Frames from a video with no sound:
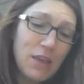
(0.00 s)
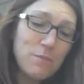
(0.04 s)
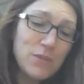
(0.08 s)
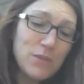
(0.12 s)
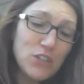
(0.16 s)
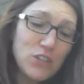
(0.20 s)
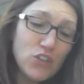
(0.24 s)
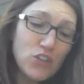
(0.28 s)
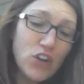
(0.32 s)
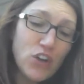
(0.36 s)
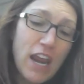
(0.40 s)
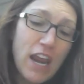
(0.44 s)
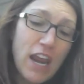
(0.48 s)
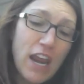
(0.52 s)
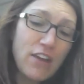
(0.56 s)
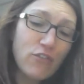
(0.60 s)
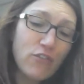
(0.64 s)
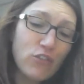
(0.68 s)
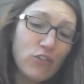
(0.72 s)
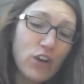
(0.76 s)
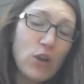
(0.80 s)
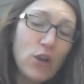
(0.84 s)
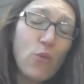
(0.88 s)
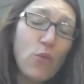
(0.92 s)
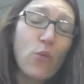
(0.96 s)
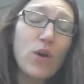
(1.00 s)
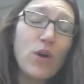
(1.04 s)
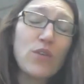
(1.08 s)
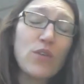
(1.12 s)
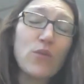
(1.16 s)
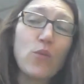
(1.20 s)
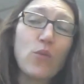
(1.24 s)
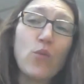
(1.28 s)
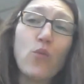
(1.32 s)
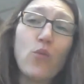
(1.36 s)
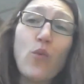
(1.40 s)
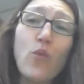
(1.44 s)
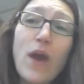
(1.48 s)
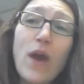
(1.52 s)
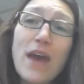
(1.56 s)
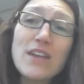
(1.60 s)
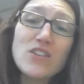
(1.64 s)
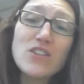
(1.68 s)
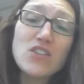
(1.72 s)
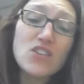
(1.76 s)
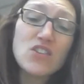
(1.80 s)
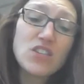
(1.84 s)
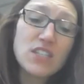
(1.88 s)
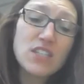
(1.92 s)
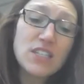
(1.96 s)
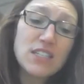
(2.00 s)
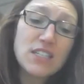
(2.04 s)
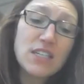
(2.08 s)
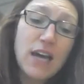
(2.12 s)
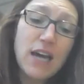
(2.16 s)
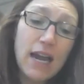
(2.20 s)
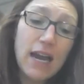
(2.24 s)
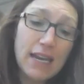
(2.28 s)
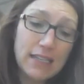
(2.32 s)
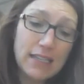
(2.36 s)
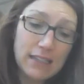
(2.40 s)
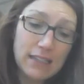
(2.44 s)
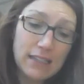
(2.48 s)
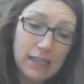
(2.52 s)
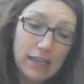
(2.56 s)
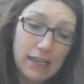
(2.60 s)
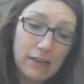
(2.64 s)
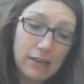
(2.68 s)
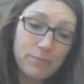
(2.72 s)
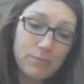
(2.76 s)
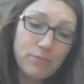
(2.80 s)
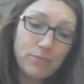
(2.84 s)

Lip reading: Mr. Avery was wedged tightly.